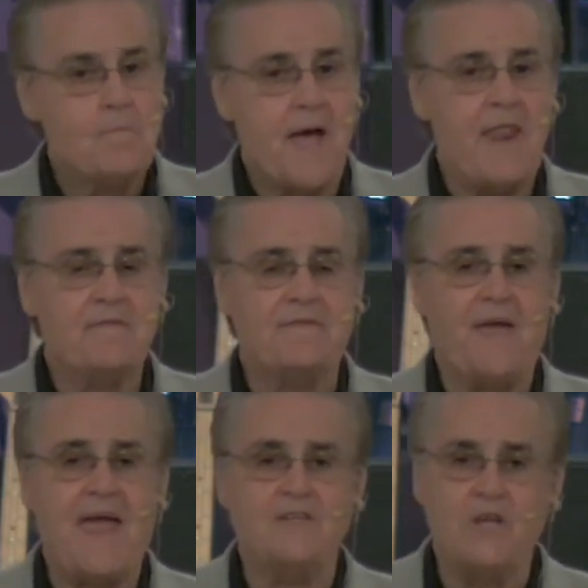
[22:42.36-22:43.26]
Matter of
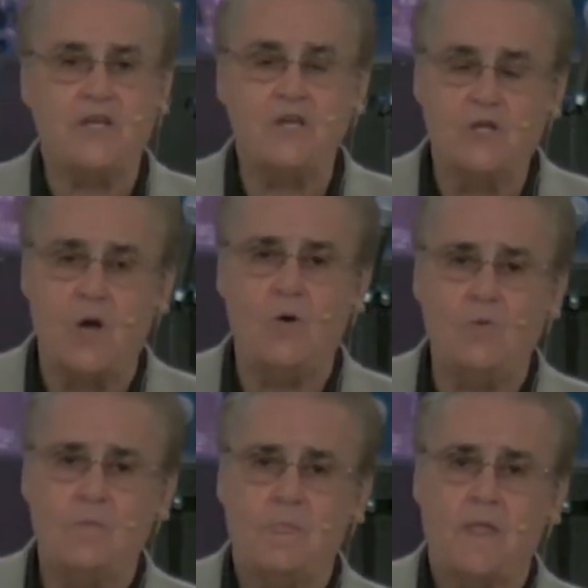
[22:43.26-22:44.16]
fact, you can
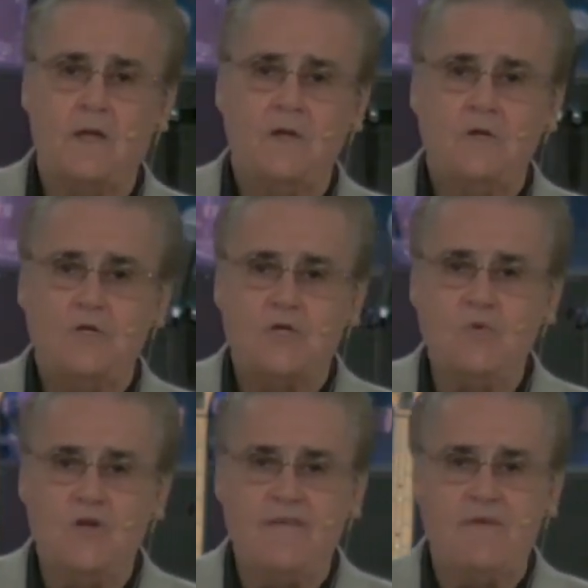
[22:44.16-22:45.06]
go
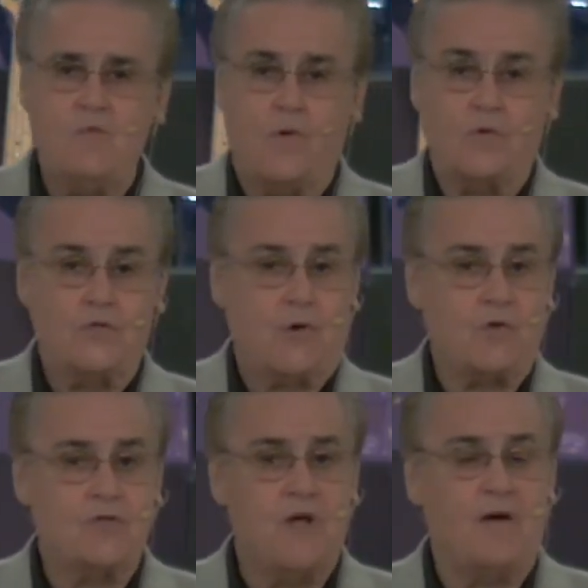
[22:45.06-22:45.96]
to
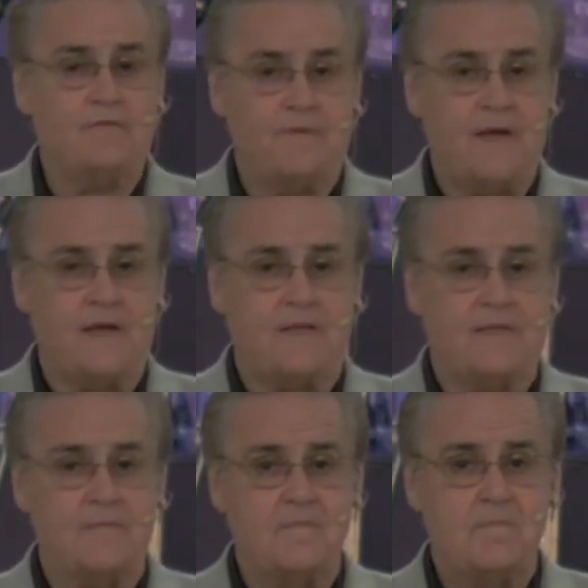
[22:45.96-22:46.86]
livingwordchurch.faith.